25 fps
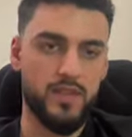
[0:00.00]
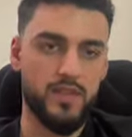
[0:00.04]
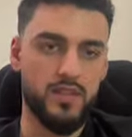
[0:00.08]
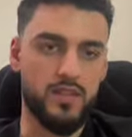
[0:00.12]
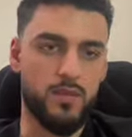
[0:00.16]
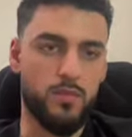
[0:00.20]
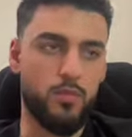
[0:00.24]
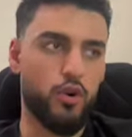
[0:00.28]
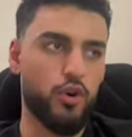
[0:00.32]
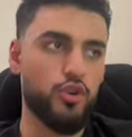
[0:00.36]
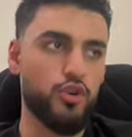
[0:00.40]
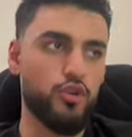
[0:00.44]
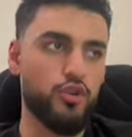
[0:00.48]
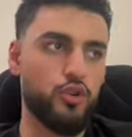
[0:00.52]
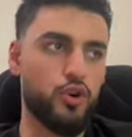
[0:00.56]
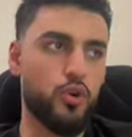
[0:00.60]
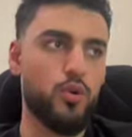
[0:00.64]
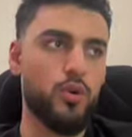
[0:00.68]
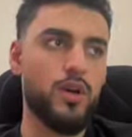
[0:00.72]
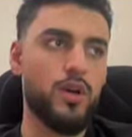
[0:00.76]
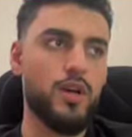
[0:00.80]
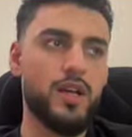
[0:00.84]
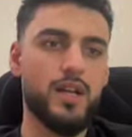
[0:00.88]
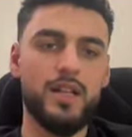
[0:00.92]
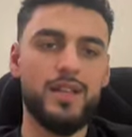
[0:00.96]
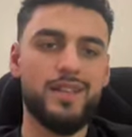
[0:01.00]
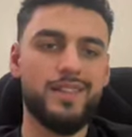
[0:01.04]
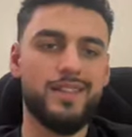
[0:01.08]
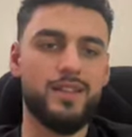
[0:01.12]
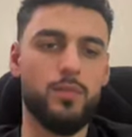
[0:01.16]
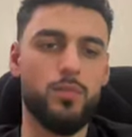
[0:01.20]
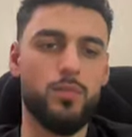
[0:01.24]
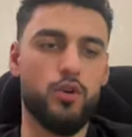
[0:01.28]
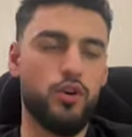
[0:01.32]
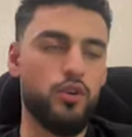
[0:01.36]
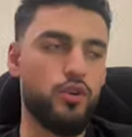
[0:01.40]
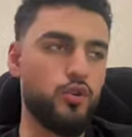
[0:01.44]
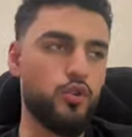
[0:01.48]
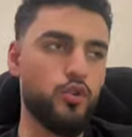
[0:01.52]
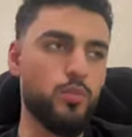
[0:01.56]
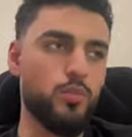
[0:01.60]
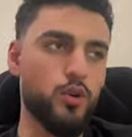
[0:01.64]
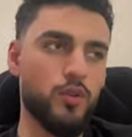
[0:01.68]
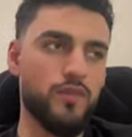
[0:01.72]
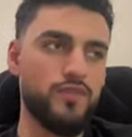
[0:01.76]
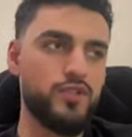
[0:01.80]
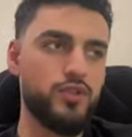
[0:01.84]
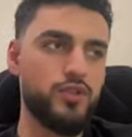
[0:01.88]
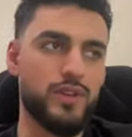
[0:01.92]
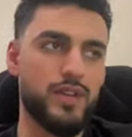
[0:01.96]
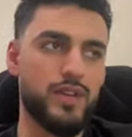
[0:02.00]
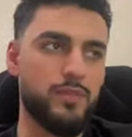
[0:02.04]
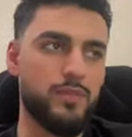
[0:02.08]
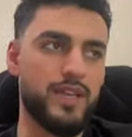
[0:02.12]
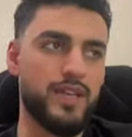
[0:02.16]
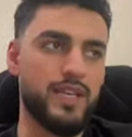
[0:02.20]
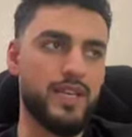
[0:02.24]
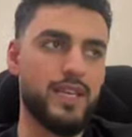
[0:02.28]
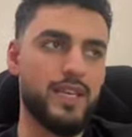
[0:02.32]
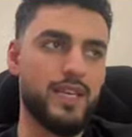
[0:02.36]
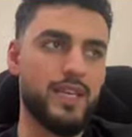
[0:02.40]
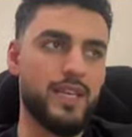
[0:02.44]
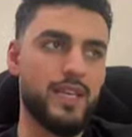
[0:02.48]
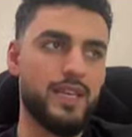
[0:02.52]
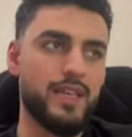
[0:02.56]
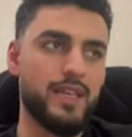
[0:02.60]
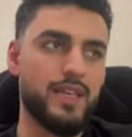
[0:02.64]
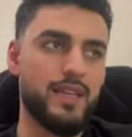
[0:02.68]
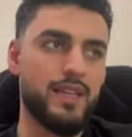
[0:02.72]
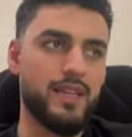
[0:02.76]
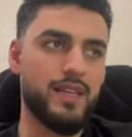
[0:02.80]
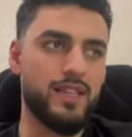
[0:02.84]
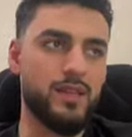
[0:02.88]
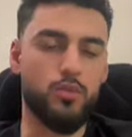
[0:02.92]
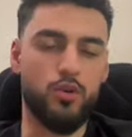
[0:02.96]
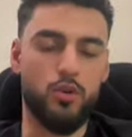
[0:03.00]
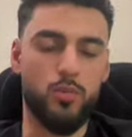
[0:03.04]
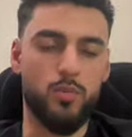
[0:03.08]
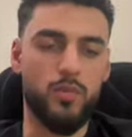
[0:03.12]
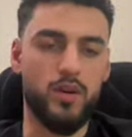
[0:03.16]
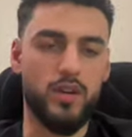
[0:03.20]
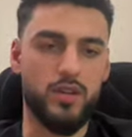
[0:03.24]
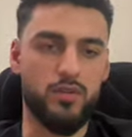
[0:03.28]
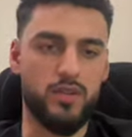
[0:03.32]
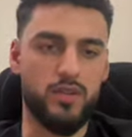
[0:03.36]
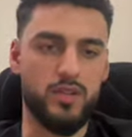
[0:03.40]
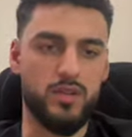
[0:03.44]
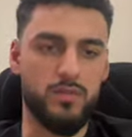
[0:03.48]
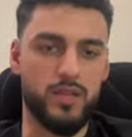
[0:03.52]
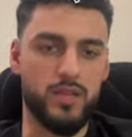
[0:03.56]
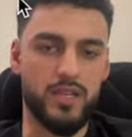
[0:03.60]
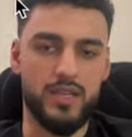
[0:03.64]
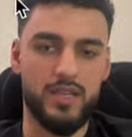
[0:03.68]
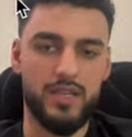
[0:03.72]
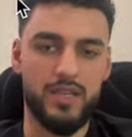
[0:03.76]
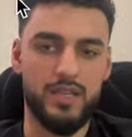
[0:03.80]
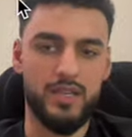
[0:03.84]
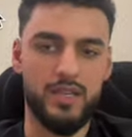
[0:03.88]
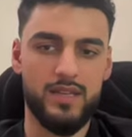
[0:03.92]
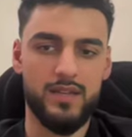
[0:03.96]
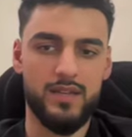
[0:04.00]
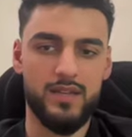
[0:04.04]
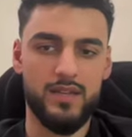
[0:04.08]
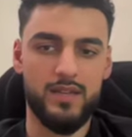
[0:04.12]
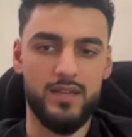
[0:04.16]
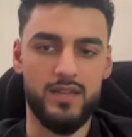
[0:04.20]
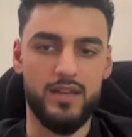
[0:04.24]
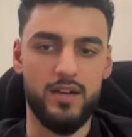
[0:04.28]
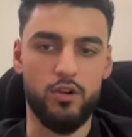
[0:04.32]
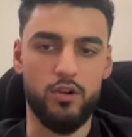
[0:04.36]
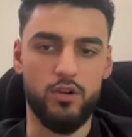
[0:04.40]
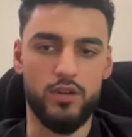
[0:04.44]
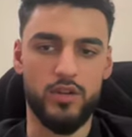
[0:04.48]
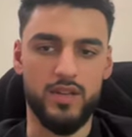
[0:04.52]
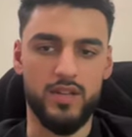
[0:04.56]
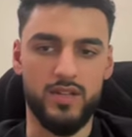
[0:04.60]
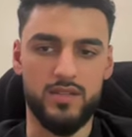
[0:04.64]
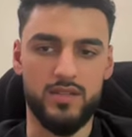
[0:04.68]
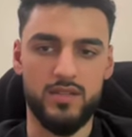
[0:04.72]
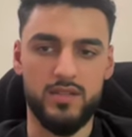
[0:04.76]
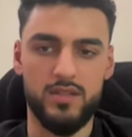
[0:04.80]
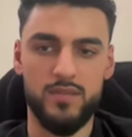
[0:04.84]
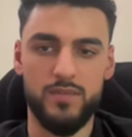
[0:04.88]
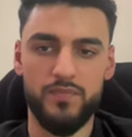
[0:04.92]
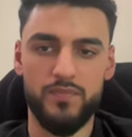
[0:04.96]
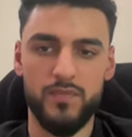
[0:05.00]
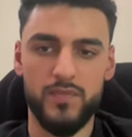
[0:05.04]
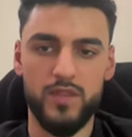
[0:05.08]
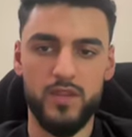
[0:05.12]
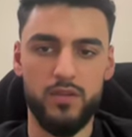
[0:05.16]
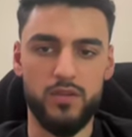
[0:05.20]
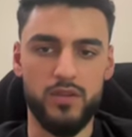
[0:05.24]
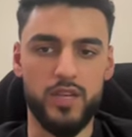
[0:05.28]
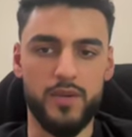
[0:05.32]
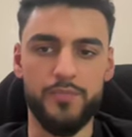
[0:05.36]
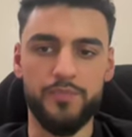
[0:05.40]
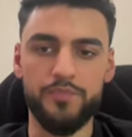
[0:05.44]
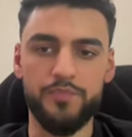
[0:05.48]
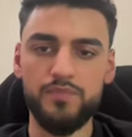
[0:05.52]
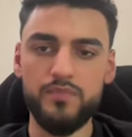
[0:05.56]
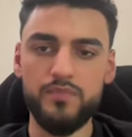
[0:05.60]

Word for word: The more you know, the more new moves you can make, and the more money you can make. It all connects, okay?